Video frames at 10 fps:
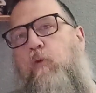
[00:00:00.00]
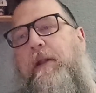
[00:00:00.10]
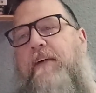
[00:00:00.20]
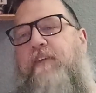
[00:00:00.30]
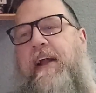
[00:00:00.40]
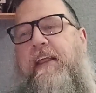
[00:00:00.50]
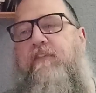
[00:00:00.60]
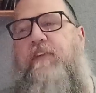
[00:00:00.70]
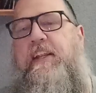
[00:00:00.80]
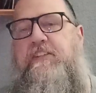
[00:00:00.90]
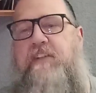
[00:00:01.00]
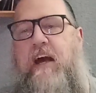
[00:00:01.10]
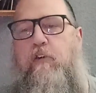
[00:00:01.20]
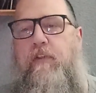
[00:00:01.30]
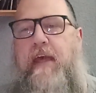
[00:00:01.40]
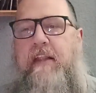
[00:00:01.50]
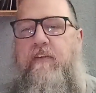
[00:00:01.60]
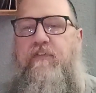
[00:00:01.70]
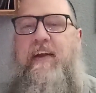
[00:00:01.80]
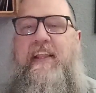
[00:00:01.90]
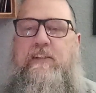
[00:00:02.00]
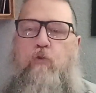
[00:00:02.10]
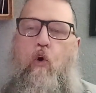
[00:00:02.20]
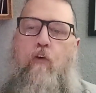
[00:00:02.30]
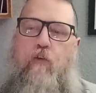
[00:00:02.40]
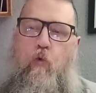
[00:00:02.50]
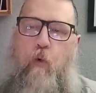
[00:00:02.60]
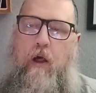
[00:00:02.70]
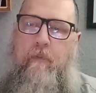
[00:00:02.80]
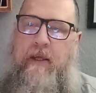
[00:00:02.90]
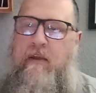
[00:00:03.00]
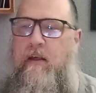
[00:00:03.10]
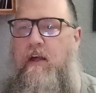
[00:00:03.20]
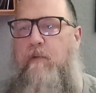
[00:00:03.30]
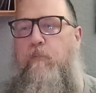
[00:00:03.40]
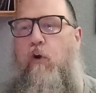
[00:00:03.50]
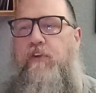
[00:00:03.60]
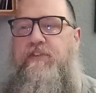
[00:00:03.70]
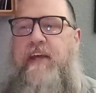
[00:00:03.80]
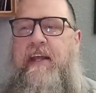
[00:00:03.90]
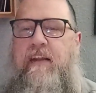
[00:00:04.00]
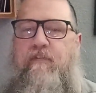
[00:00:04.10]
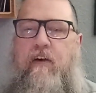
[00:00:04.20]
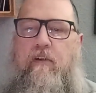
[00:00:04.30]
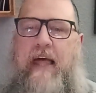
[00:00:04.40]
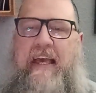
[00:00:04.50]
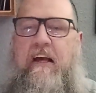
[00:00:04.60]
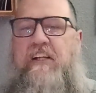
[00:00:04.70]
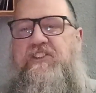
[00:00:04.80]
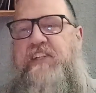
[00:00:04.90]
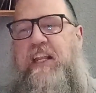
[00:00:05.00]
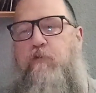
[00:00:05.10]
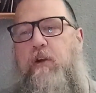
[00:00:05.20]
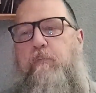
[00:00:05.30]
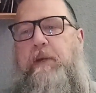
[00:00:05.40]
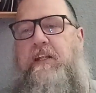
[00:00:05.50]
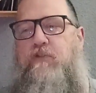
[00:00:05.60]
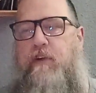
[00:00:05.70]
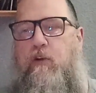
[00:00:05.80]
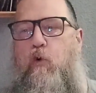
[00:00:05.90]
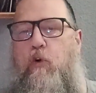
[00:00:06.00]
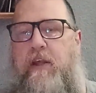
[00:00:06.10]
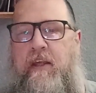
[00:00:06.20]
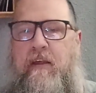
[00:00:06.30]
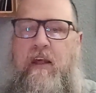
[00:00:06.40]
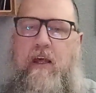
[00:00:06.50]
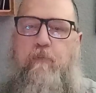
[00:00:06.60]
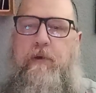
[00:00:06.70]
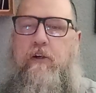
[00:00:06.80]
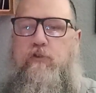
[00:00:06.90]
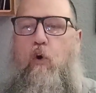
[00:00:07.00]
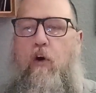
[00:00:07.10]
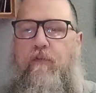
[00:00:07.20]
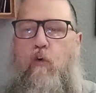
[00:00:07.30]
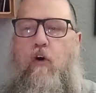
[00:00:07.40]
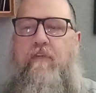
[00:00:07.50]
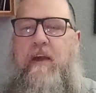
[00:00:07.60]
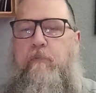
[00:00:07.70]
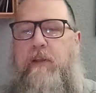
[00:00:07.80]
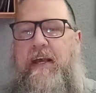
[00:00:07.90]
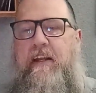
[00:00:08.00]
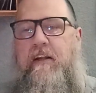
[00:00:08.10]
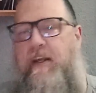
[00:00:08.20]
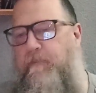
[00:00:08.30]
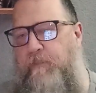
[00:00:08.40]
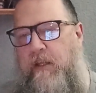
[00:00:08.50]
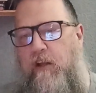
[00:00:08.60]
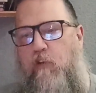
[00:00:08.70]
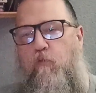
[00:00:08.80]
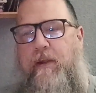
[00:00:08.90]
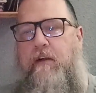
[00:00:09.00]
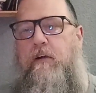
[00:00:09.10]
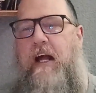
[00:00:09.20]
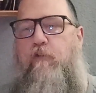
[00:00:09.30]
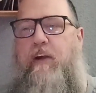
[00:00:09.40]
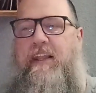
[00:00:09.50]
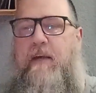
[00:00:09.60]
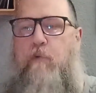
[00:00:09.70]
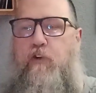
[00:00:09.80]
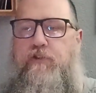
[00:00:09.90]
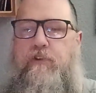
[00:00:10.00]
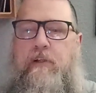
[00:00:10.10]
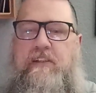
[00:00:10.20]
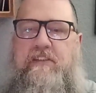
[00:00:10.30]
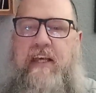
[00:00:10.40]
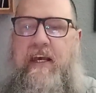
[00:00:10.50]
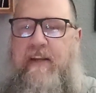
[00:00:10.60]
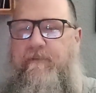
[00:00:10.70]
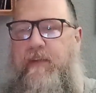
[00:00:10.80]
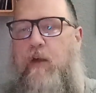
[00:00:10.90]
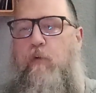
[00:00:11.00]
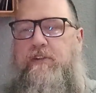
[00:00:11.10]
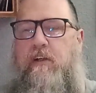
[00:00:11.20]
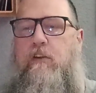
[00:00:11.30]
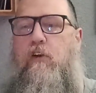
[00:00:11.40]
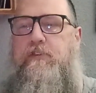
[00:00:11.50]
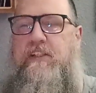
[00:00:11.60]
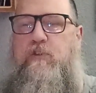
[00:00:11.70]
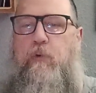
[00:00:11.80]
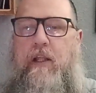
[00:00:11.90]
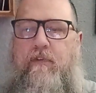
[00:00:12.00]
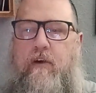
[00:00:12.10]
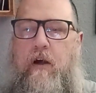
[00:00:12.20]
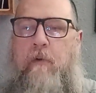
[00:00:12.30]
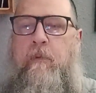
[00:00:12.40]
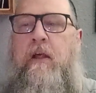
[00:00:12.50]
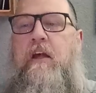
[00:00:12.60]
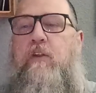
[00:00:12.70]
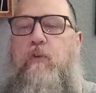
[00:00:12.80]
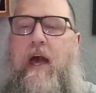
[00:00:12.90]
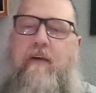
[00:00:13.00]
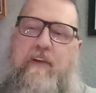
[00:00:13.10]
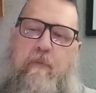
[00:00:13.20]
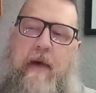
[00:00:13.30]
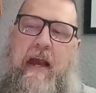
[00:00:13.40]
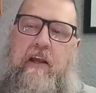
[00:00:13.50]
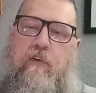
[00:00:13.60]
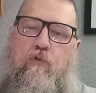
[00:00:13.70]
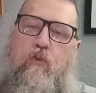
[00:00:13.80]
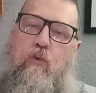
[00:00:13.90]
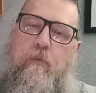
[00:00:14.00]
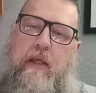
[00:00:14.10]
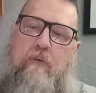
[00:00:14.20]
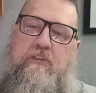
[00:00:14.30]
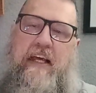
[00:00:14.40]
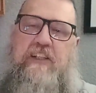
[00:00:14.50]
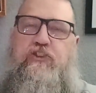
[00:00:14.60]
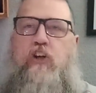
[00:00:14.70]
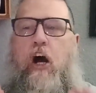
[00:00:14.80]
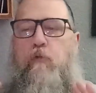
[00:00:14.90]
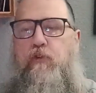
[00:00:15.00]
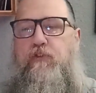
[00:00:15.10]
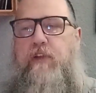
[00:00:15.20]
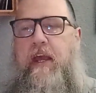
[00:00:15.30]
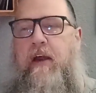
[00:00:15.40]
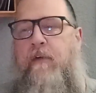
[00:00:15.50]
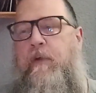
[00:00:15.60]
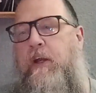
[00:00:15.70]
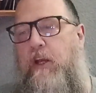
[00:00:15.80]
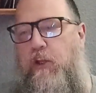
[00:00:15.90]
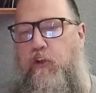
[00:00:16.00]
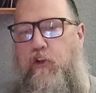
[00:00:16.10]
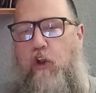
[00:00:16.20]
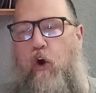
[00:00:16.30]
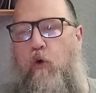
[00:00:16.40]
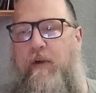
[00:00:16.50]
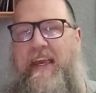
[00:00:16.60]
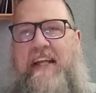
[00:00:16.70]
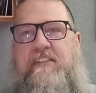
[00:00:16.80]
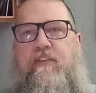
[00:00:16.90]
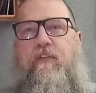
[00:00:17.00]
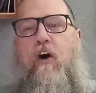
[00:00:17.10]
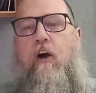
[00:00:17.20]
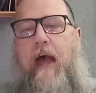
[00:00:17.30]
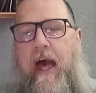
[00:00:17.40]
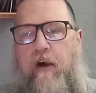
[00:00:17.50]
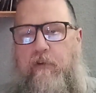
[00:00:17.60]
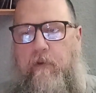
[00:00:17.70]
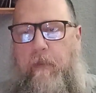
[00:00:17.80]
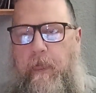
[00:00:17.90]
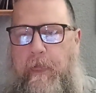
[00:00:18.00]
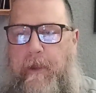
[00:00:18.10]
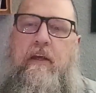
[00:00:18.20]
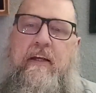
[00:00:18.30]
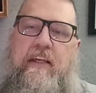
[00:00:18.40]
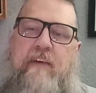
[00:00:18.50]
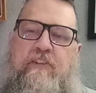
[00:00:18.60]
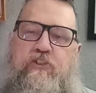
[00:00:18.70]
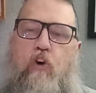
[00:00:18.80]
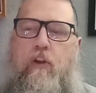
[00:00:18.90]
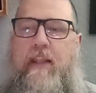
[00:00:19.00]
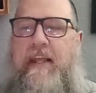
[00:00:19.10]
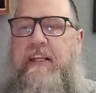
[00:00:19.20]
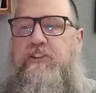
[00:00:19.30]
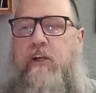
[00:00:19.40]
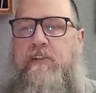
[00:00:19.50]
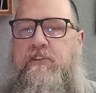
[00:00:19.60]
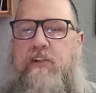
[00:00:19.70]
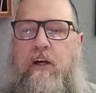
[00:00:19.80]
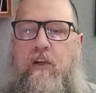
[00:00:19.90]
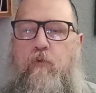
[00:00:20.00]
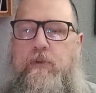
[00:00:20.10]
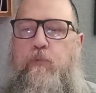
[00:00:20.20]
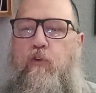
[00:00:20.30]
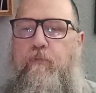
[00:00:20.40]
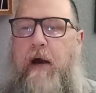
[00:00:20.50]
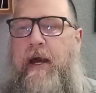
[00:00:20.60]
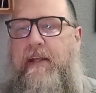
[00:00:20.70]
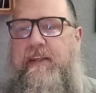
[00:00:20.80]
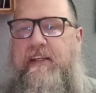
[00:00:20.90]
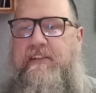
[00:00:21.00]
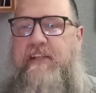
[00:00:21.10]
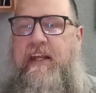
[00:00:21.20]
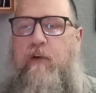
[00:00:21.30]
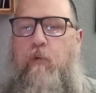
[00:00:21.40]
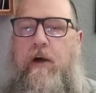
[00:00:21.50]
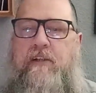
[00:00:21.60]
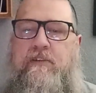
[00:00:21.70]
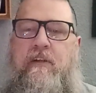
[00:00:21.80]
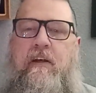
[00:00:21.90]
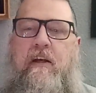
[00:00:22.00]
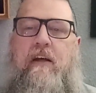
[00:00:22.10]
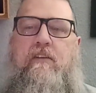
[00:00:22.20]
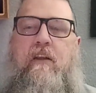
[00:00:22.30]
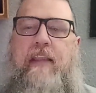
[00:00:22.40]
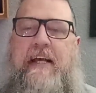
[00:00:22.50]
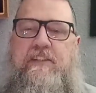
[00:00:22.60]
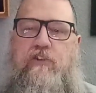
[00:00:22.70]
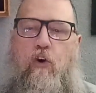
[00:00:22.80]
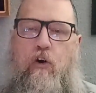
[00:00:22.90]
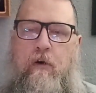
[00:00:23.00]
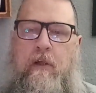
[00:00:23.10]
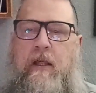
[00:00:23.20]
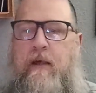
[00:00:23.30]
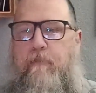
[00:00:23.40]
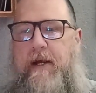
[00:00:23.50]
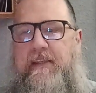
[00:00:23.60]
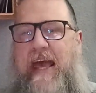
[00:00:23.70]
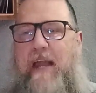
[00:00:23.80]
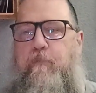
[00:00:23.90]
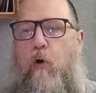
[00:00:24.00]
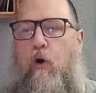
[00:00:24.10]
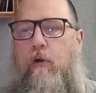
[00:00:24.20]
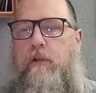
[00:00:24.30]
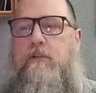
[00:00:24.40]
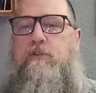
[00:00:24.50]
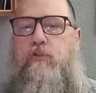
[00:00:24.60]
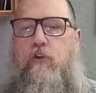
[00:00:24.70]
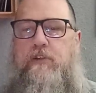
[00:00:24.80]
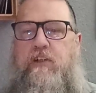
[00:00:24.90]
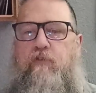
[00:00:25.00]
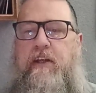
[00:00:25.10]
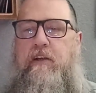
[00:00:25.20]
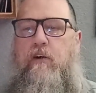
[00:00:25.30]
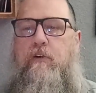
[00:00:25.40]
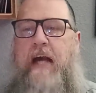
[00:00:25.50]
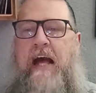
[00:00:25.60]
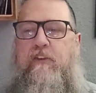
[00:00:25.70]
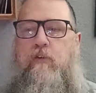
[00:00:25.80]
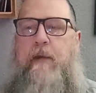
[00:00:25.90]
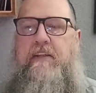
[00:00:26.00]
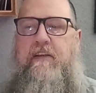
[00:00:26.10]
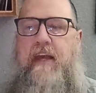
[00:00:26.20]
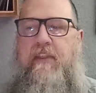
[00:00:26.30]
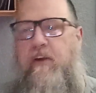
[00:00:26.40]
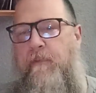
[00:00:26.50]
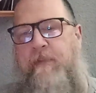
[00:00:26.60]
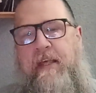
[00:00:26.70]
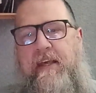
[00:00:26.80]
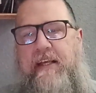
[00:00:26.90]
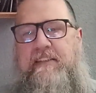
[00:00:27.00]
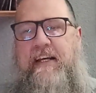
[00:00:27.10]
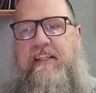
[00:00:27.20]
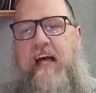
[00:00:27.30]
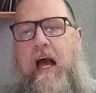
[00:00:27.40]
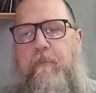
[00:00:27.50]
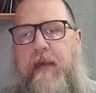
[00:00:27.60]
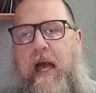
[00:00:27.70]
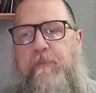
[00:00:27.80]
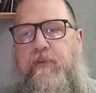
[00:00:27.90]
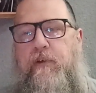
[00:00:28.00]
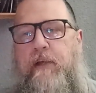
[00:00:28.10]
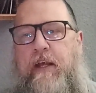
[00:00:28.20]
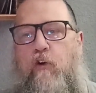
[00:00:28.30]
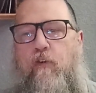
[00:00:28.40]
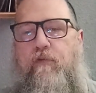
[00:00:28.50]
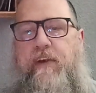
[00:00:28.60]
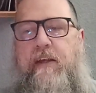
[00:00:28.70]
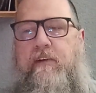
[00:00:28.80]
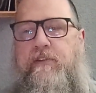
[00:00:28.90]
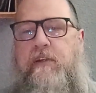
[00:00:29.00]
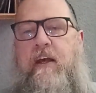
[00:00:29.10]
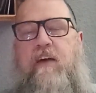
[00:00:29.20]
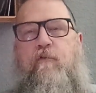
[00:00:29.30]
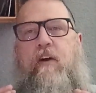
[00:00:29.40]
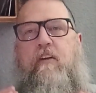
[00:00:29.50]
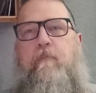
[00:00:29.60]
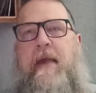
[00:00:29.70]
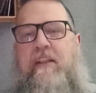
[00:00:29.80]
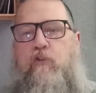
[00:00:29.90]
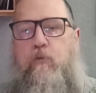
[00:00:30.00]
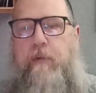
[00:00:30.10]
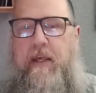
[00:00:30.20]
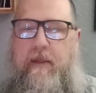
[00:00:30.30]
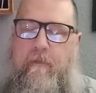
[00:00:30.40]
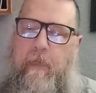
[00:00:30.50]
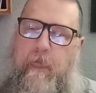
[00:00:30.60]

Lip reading: When they finally finished Now and Then, the feelings were overwhelming. Paul said it felt like a genuine Beatles recording because all four of them played on it. Ringo got really emotional and said it was the closest we'll ever come to having them back in the room. It was like John was there. You know, it's far out. Even Sean Lennon, John's son, was moved by it. He said it was the last song my dad, Paul, George, and Ringo got to make together. It's like a time capsule and all feels very meant to be.